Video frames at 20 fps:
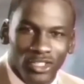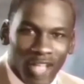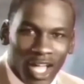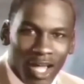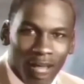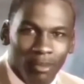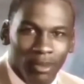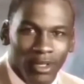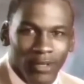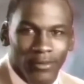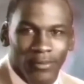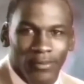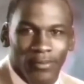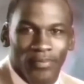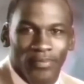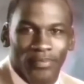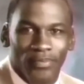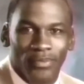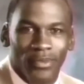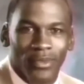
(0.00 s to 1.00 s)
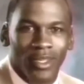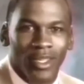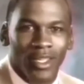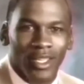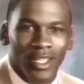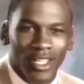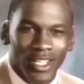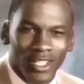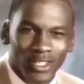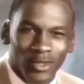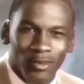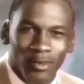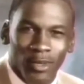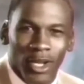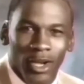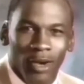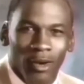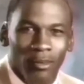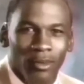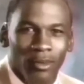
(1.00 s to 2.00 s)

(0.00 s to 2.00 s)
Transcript: Stop it. Get some help.